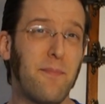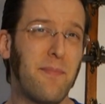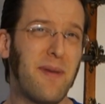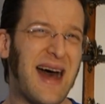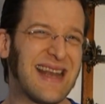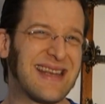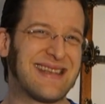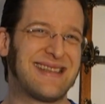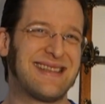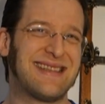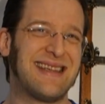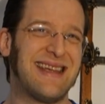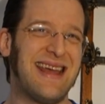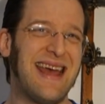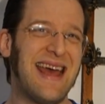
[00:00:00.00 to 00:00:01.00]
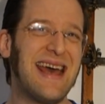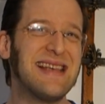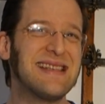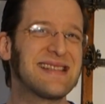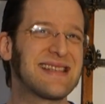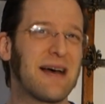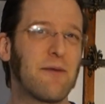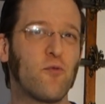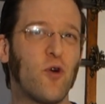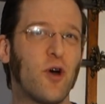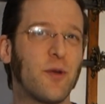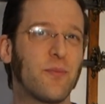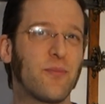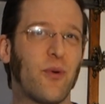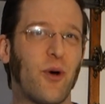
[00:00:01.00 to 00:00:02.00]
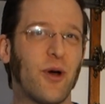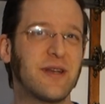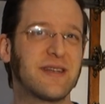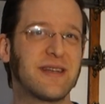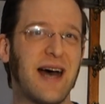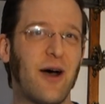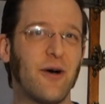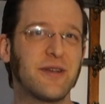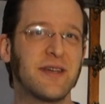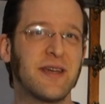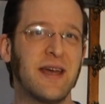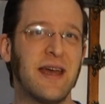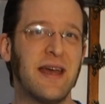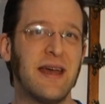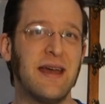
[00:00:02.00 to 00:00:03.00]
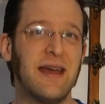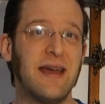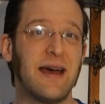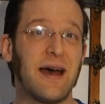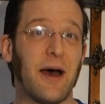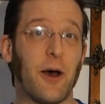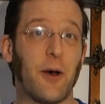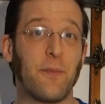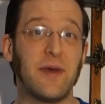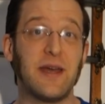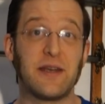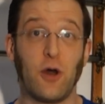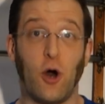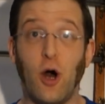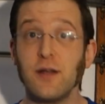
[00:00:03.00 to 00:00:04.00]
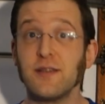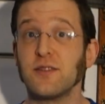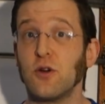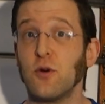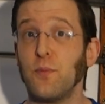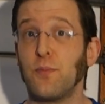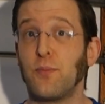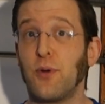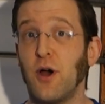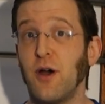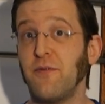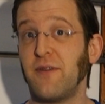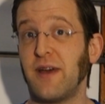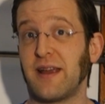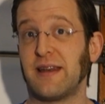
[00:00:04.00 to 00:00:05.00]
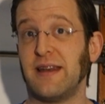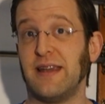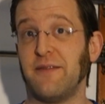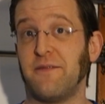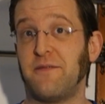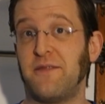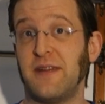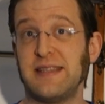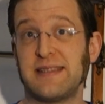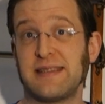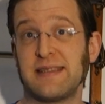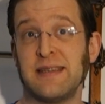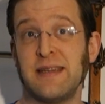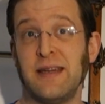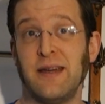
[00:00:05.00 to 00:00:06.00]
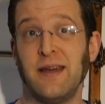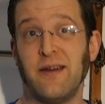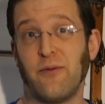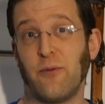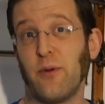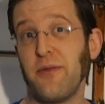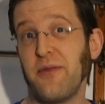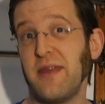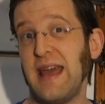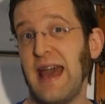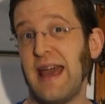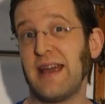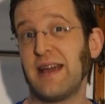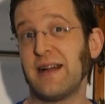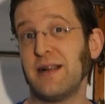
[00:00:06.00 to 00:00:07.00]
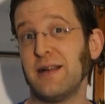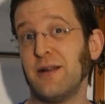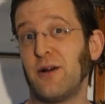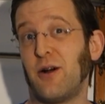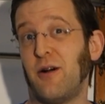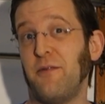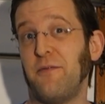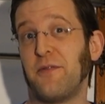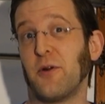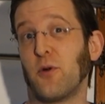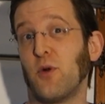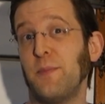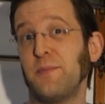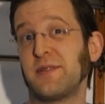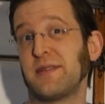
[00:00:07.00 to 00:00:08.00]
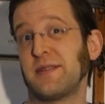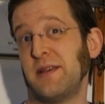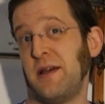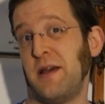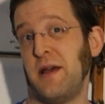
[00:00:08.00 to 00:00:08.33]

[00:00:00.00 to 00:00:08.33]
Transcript: But as someone pointed out, um, it also perfectly fits with the angle of the ribs.